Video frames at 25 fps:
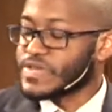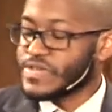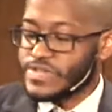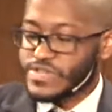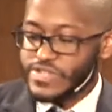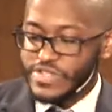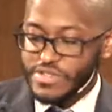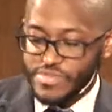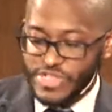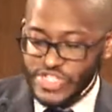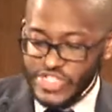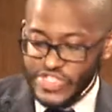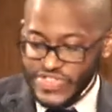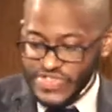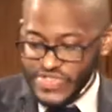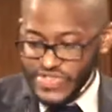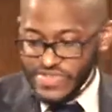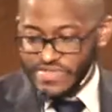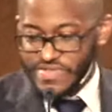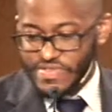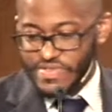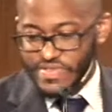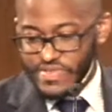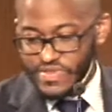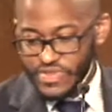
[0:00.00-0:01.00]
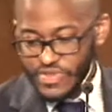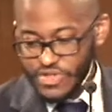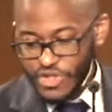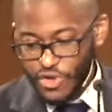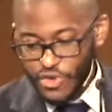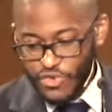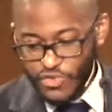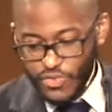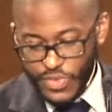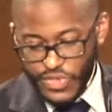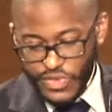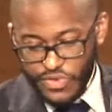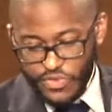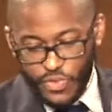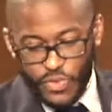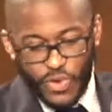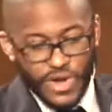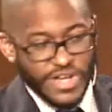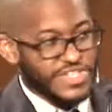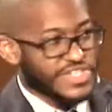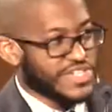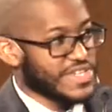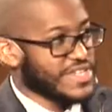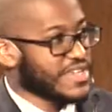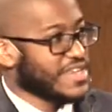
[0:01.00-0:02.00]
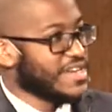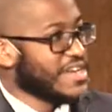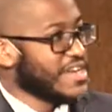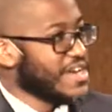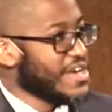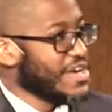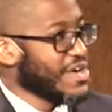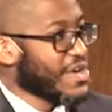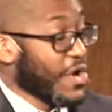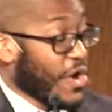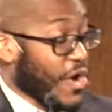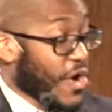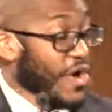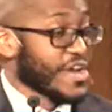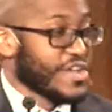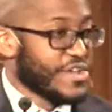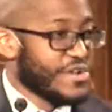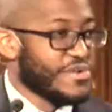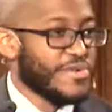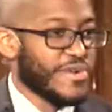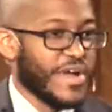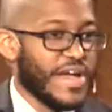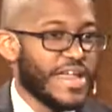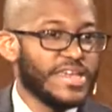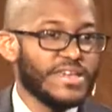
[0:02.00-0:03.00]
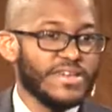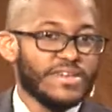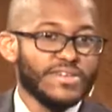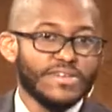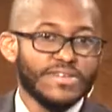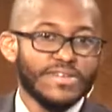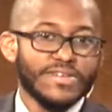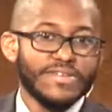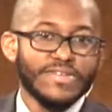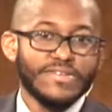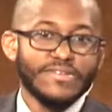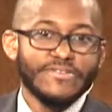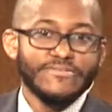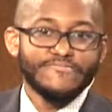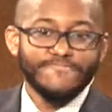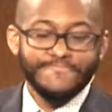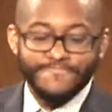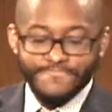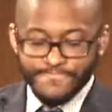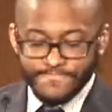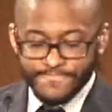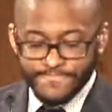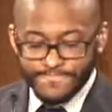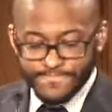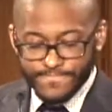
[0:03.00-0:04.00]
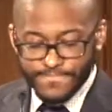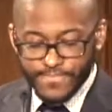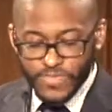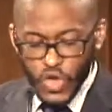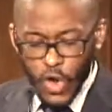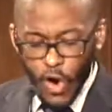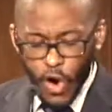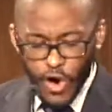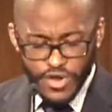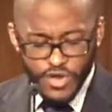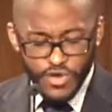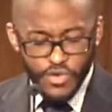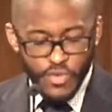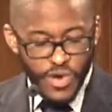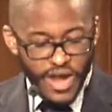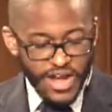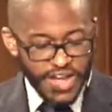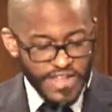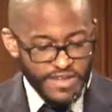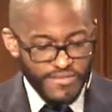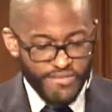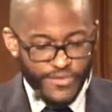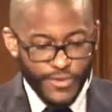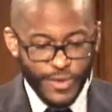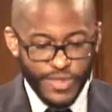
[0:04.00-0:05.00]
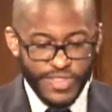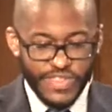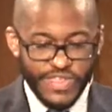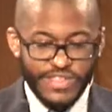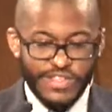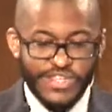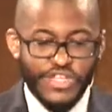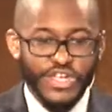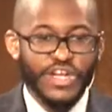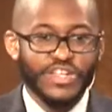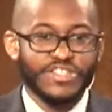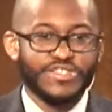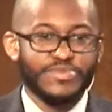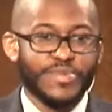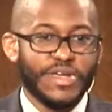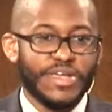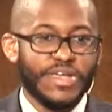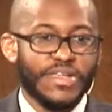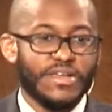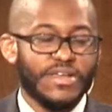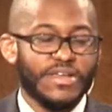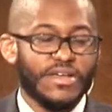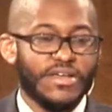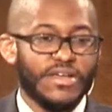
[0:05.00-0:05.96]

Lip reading: So let me just close with this question. Are you ready? Are you ready for the judgment